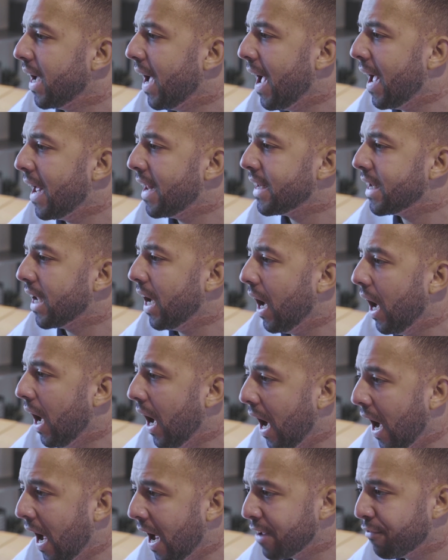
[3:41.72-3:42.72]
And
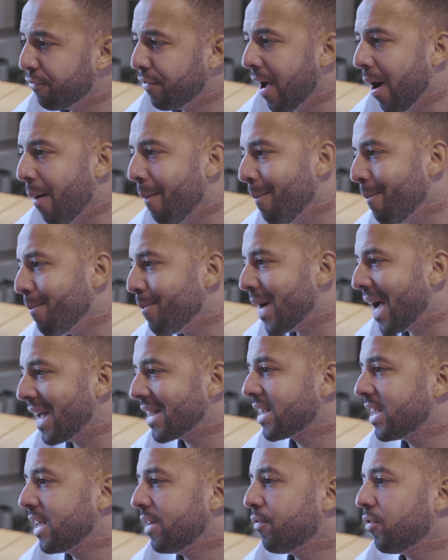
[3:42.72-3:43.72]
I found
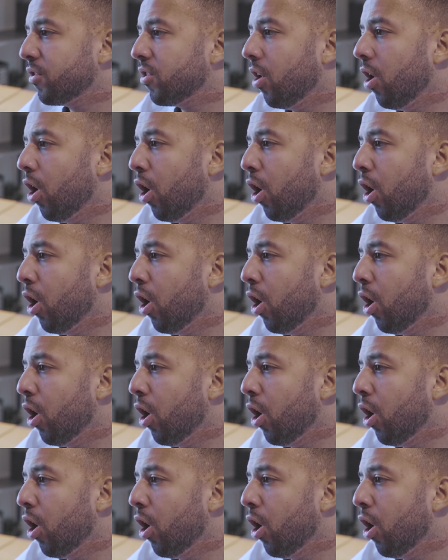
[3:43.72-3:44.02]
massive